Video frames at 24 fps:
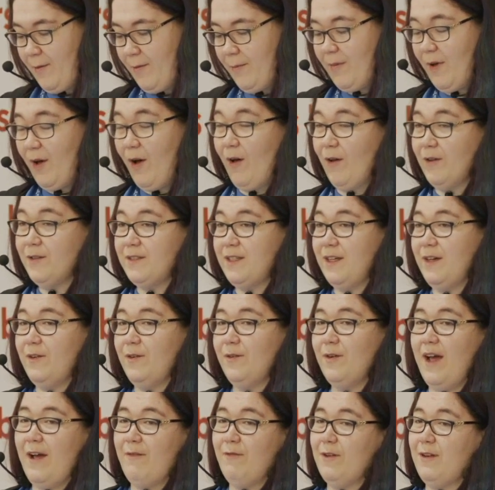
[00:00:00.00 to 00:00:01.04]

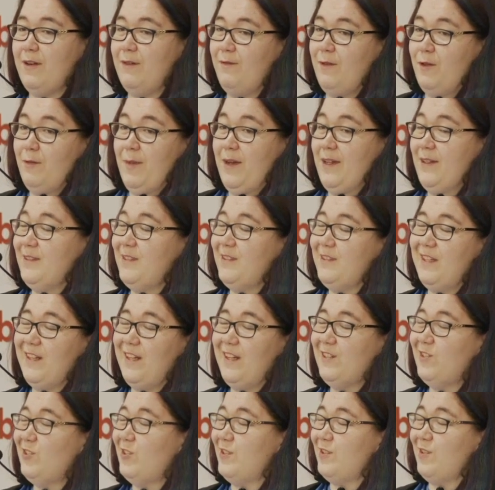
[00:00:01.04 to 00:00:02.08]
Also, every few months,
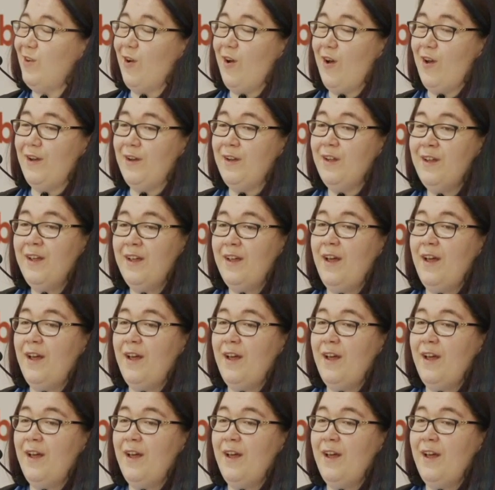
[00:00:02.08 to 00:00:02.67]
it's just gone.